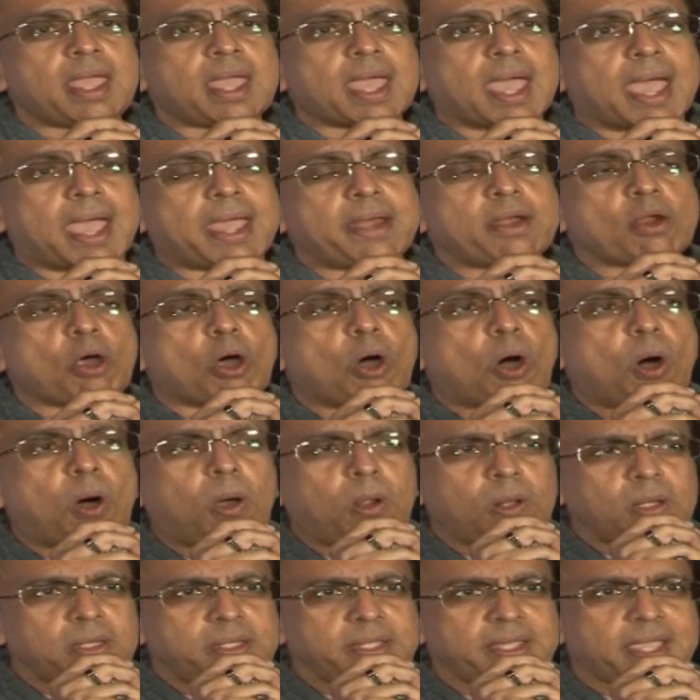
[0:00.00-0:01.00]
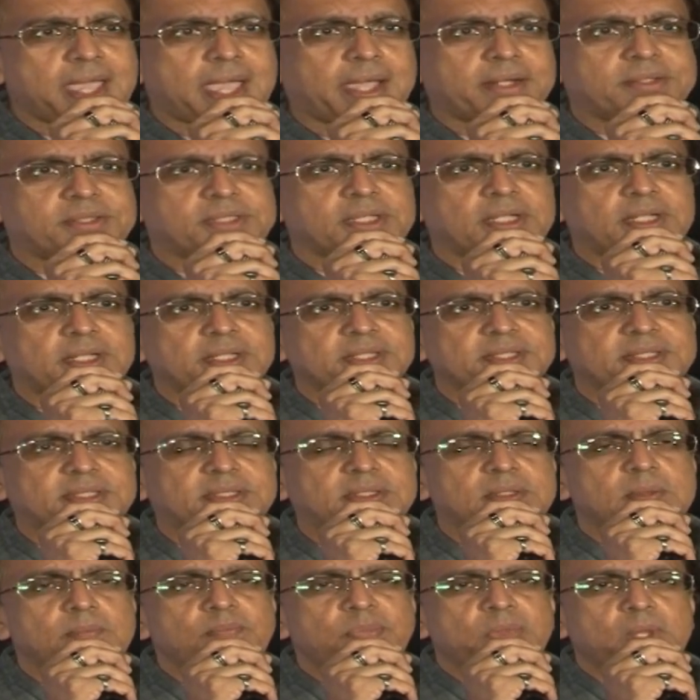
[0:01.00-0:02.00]
And all the
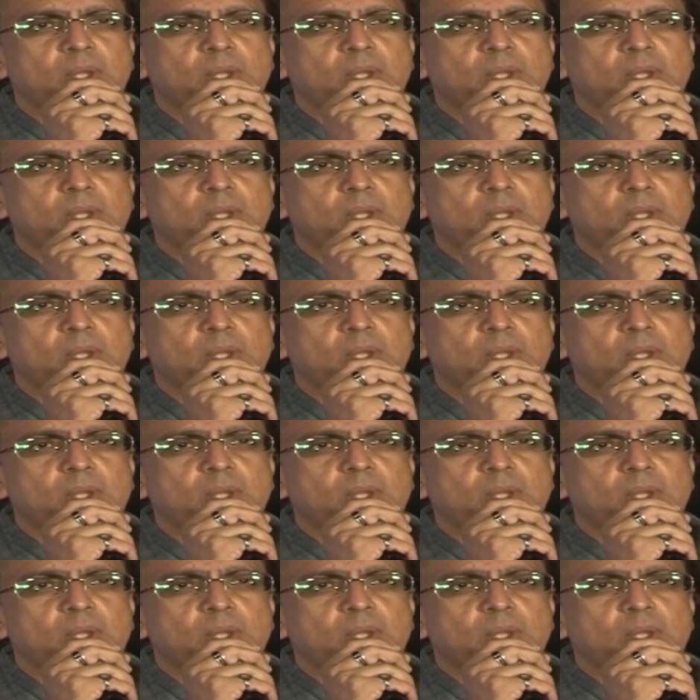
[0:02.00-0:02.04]
actors,